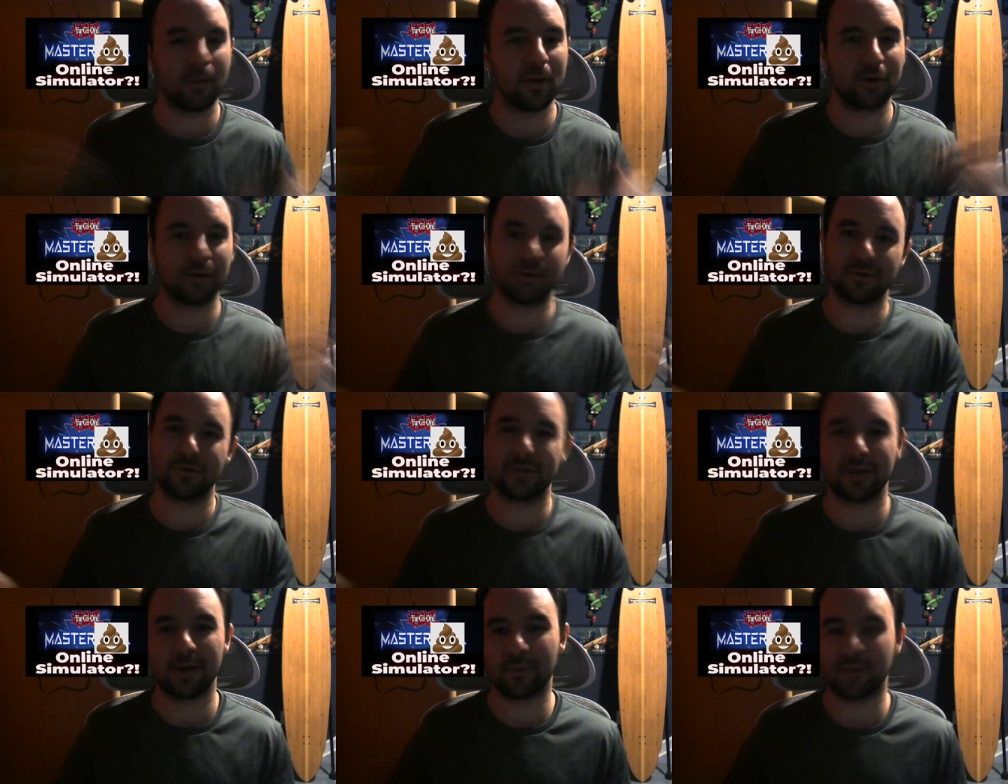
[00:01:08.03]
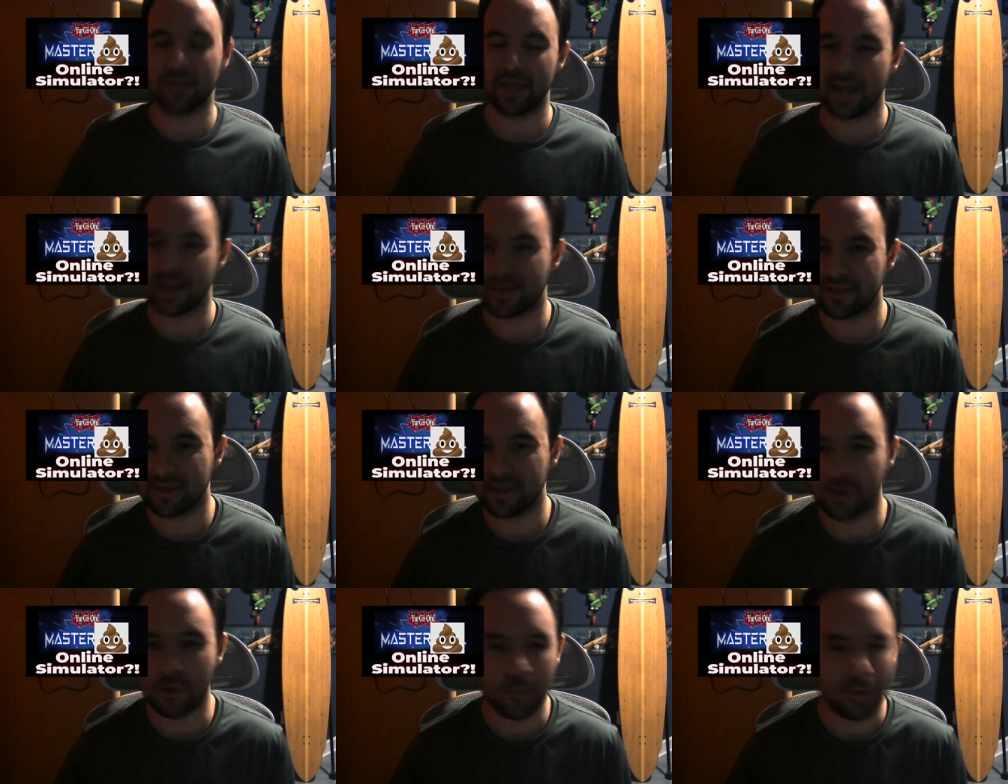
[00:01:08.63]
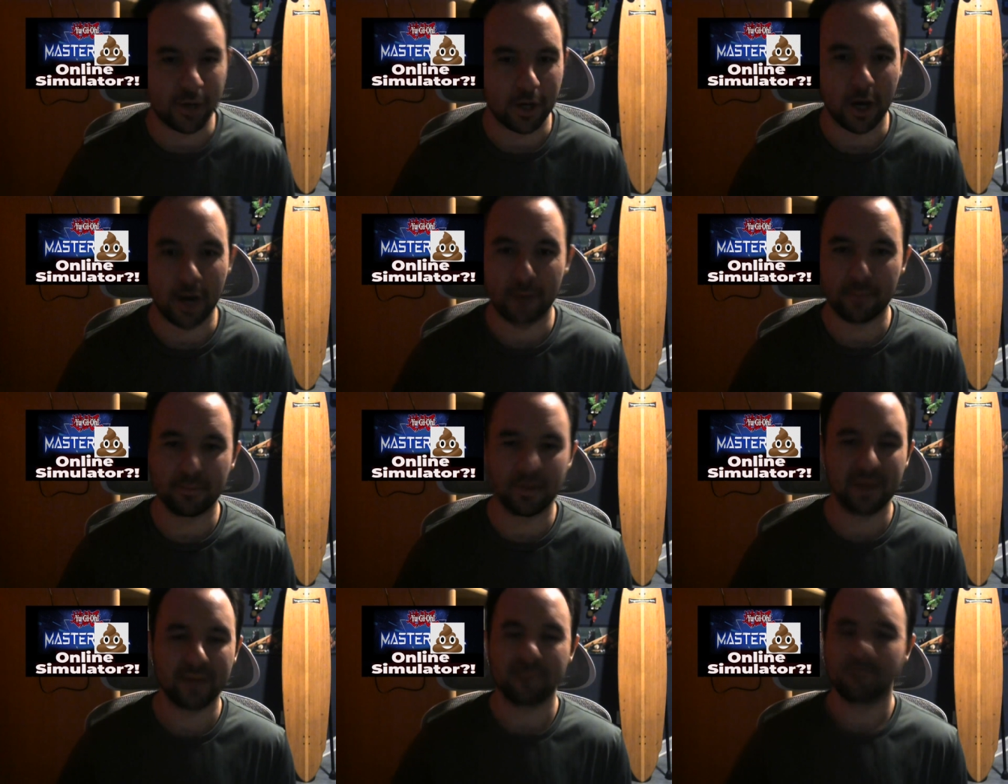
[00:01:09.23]
about because there's not really anything going
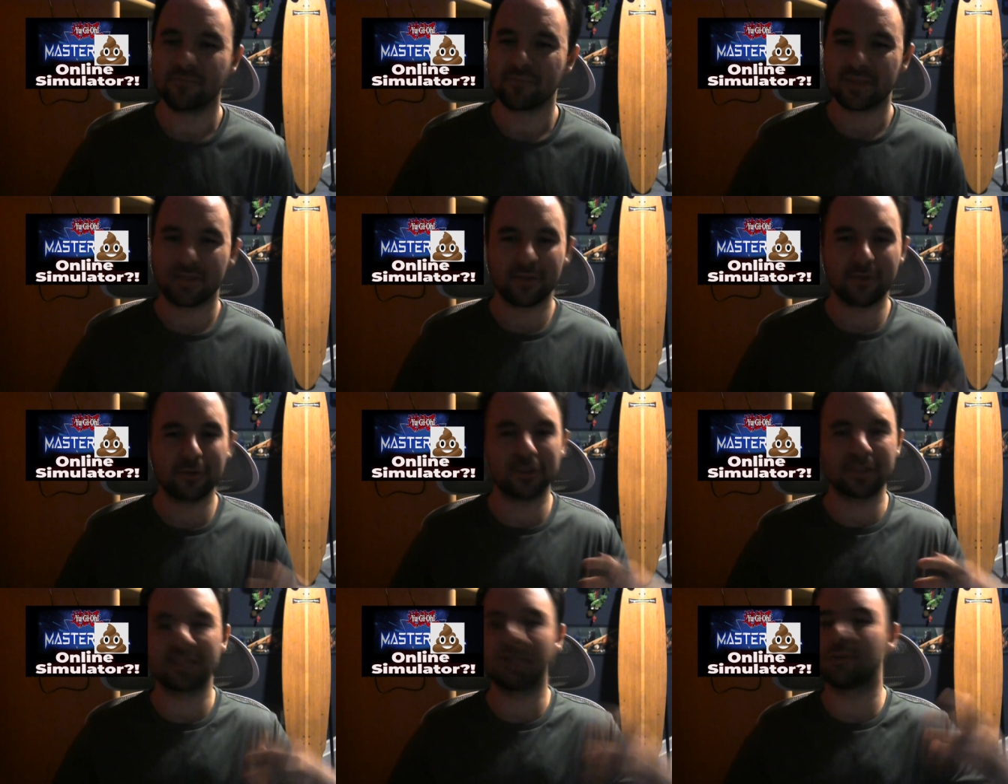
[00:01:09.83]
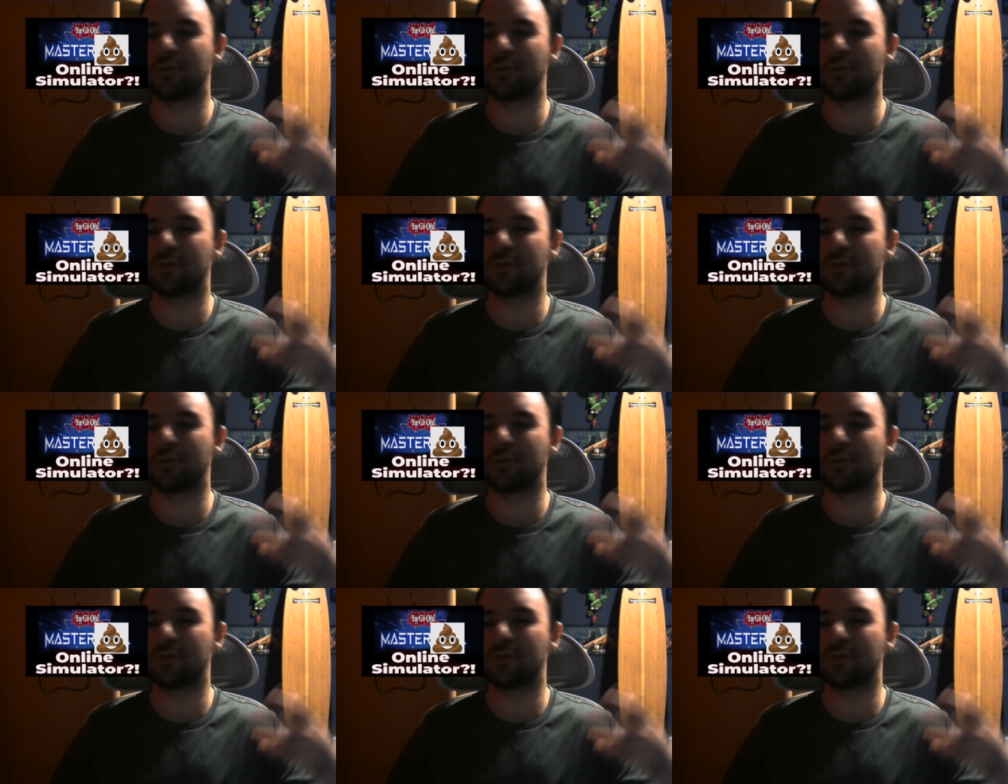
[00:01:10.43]
on, but they're still